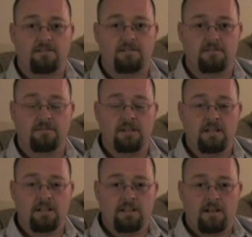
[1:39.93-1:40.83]
So
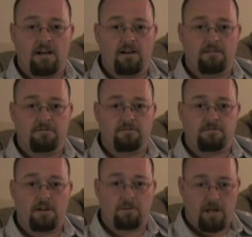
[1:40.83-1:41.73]

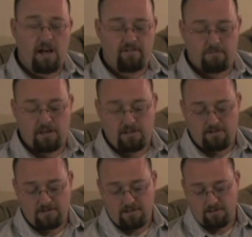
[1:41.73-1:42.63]
read what I have in my
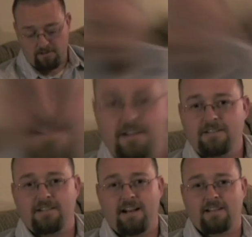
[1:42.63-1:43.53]
notes here. So the
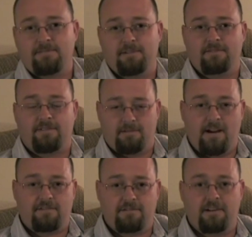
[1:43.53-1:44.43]
judge had asked me,
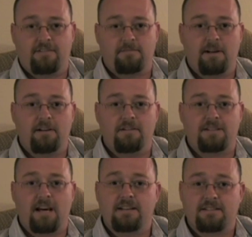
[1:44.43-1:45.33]
after reading through my
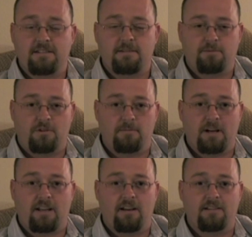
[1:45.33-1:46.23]
notes, how does this support
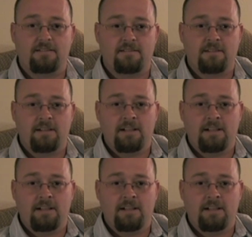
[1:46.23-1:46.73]
my case?